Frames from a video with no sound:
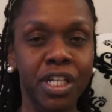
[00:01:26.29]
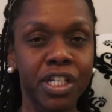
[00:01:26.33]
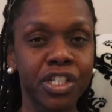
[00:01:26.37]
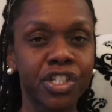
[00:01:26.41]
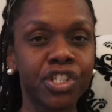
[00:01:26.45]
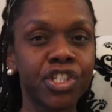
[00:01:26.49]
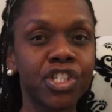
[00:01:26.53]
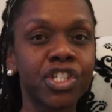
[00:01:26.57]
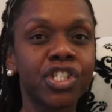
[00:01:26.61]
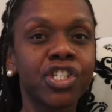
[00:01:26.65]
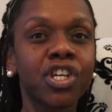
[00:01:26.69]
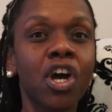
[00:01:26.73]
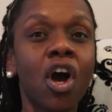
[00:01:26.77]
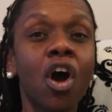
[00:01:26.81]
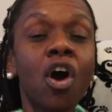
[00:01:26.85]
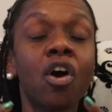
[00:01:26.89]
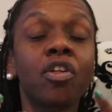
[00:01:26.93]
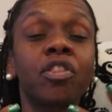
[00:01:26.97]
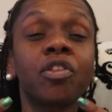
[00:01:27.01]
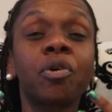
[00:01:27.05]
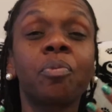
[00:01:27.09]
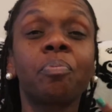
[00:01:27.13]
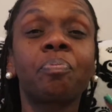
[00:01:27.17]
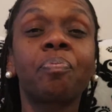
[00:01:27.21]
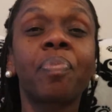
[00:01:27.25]
Let's just
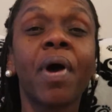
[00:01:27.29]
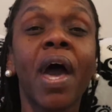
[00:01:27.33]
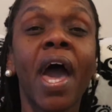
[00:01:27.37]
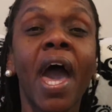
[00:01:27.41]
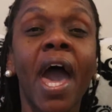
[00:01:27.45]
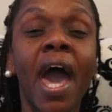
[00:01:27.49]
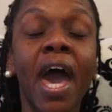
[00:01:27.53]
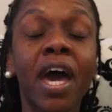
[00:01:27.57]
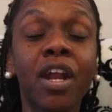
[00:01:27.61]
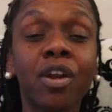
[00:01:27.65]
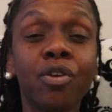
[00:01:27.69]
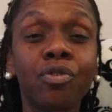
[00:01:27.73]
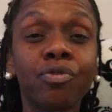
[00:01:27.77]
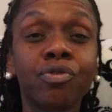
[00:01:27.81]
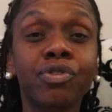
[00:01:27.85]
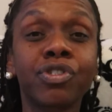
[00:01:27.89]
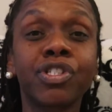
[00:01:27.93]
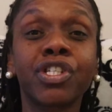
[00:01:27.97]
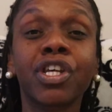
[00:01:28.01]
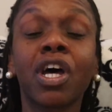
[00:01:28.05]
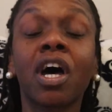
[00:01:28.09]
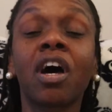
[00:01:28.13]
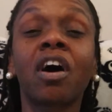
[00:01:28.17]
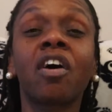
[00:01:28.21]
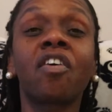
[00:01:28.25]
call them
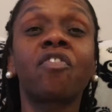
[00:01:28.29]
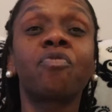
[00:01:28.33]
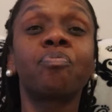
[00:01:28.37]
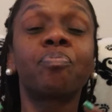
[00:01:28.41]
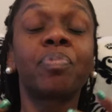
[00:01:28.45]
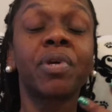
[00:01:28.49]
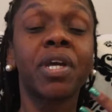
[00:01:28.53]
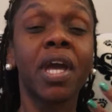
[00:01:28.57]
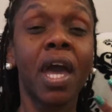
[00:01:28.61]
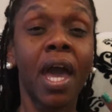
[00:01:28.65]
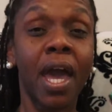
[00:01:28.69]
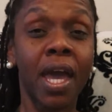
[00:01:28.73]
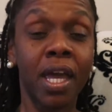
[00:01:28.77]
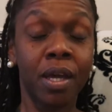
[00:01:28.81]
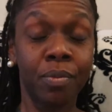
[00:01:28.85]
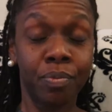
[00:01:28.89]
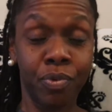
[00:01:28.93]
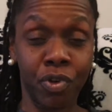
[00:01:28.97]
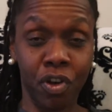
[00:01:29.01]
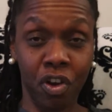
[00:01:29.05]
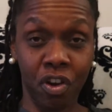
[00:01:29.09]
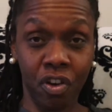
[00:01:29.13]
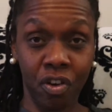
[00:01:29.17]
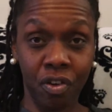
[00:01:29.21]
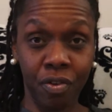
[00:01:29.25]
patterns of
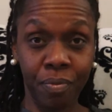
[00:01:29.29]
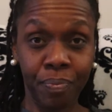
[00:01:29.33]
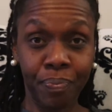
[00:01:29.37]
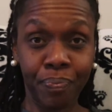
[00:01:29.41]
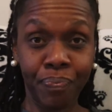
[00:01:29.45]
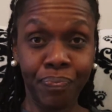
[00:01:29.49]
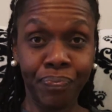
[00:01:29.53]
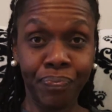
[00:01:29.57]
behavior.